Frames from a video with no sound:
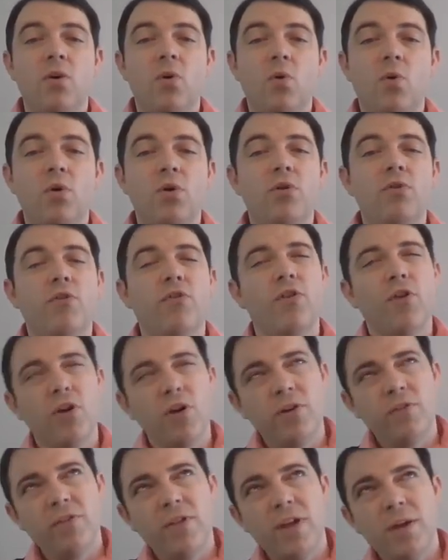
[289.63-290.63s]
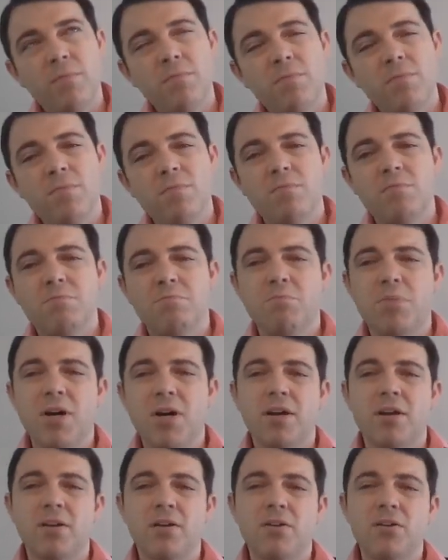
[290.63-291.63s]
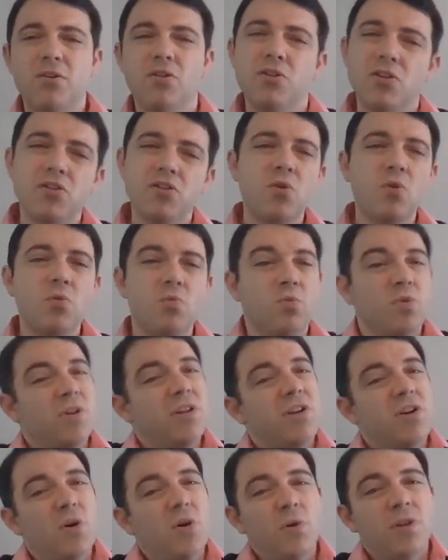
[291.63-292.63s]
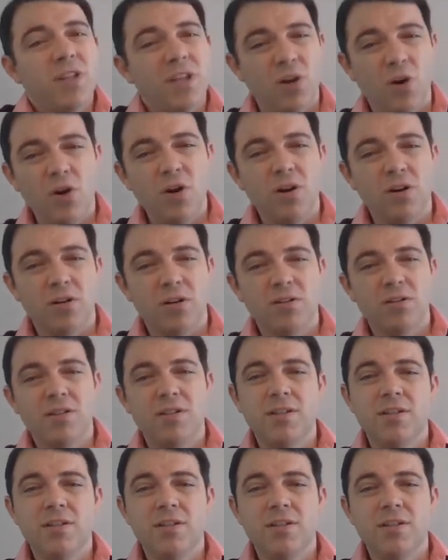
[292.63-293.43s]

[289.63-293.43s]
or you've heard of them, but you just don't really know what they are,